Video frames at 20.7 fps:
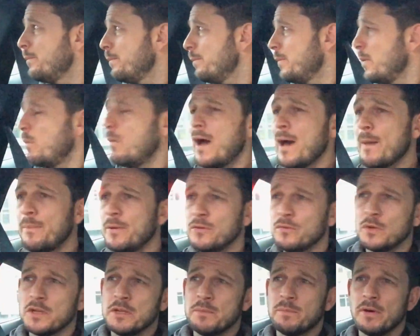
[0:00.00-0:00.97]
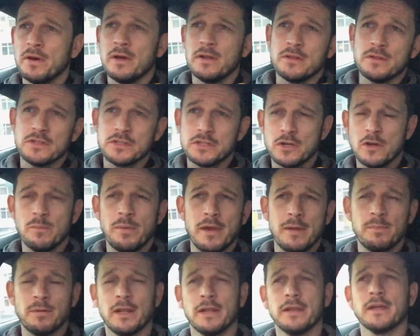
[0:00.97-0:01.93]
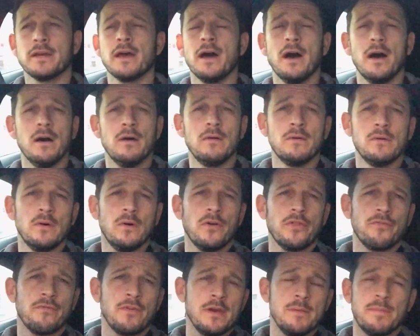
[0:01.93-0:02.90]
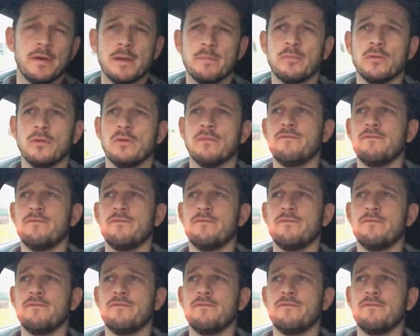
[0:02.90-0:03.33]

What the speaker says: but what happens when you put 2 people in the car, or 3 people, or